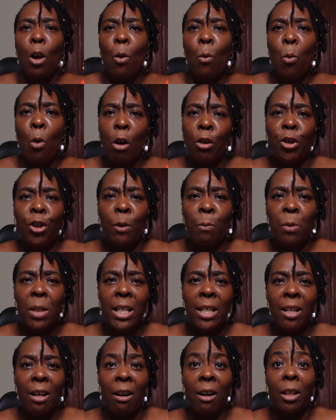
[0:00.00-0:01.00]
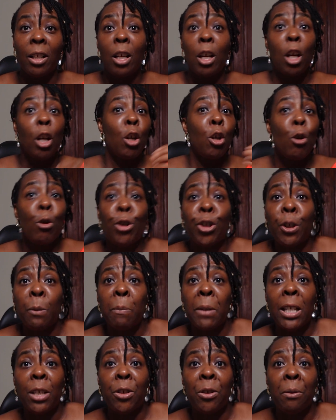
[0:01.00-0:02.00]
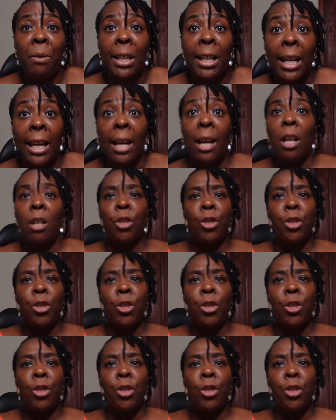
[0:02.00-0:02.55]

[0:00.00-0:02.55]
what should be done, who should be doing it,